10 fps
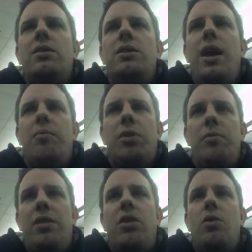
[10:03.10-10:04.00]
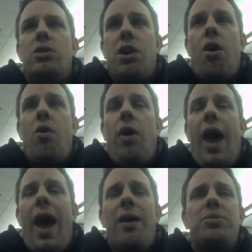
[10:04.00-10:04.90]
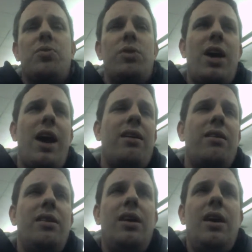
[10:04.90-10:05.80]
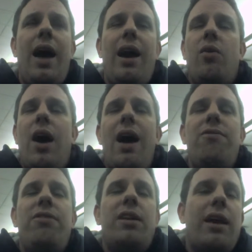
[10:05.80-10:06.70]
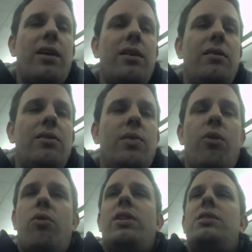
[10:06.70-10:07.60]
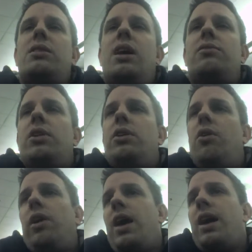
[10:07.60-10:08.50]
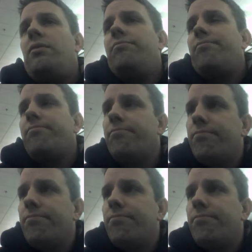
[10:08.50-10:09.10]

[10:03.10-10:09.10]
to implement those in our own apps, which I don't know. I feel like we were really successful in doing.